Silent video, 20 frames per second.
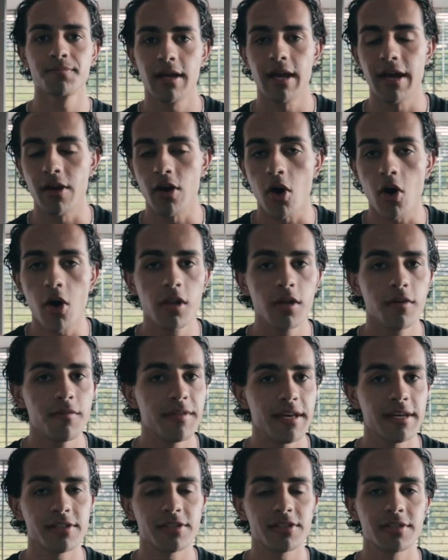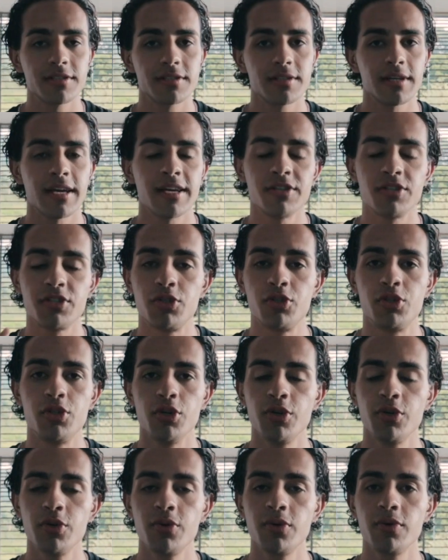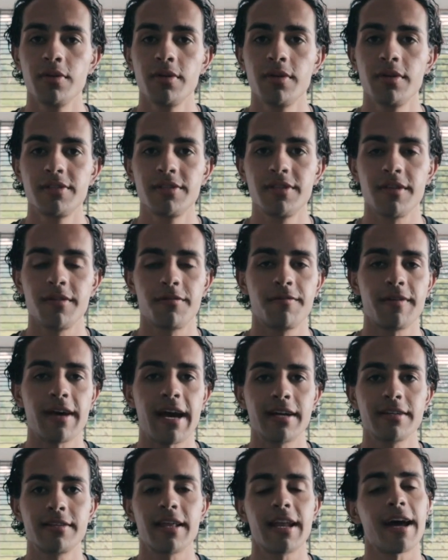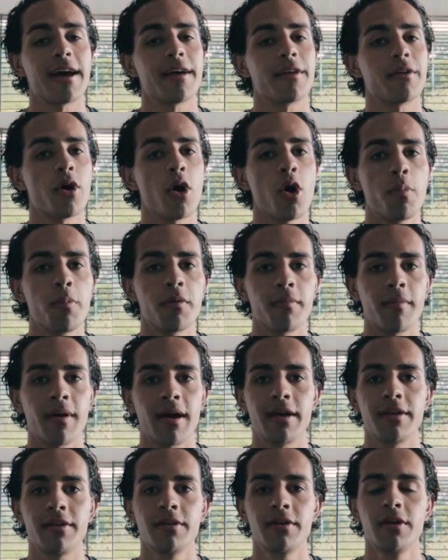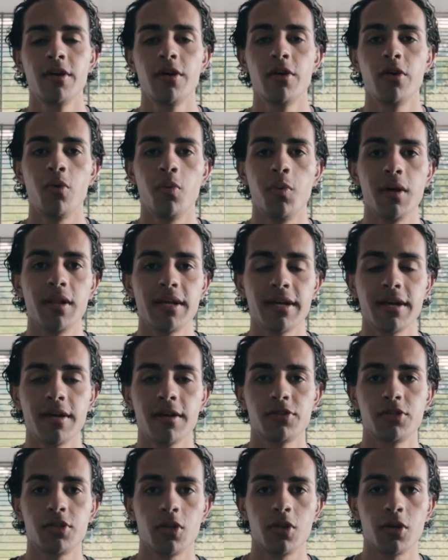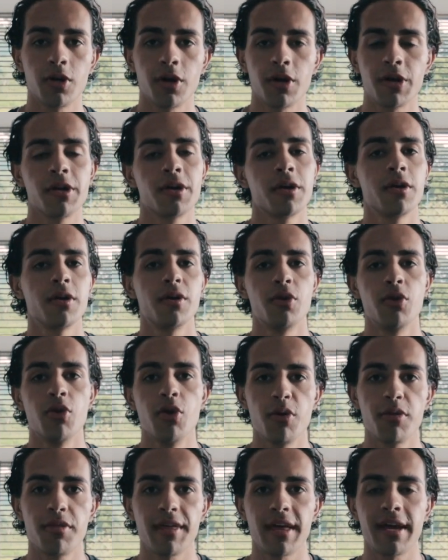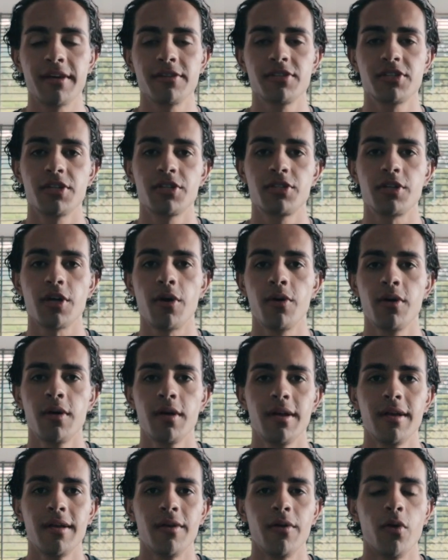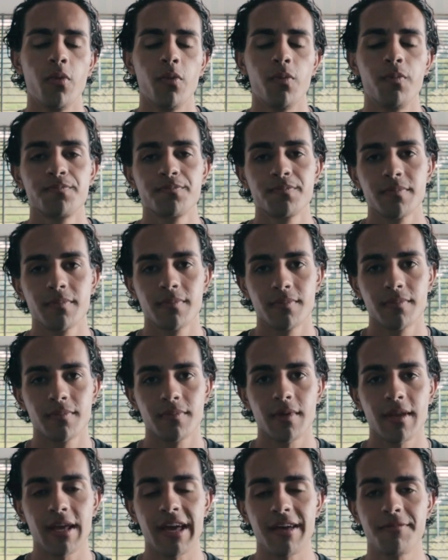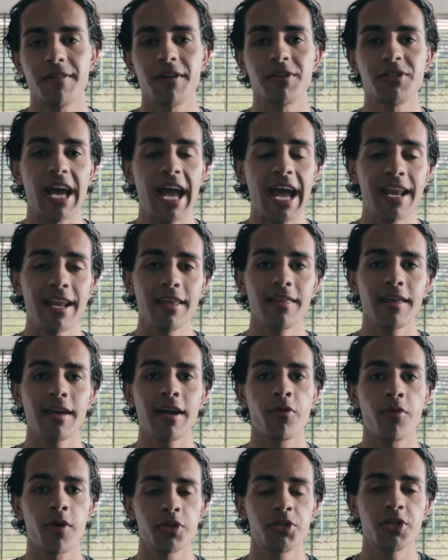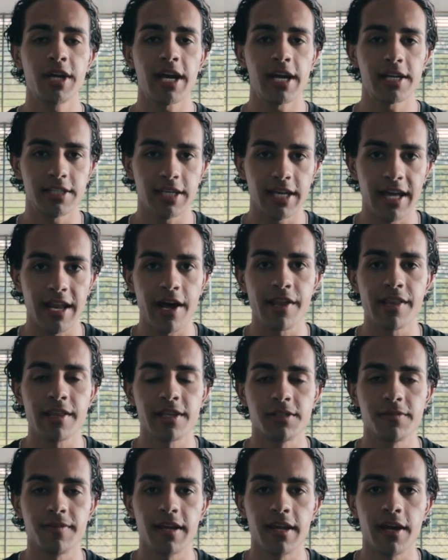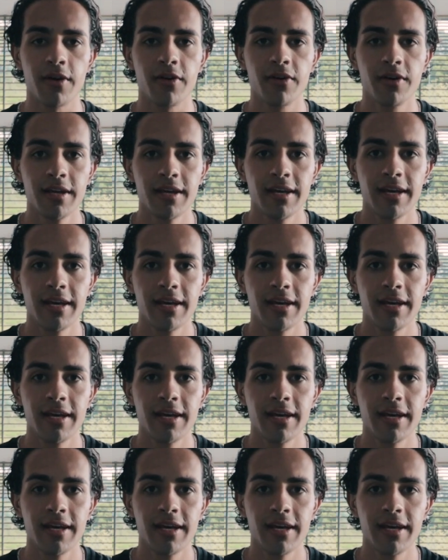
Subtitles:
And all of this is due to the fact that I had an open mind, willing to learn new things. So if there's anything I want you guys to get out of this video,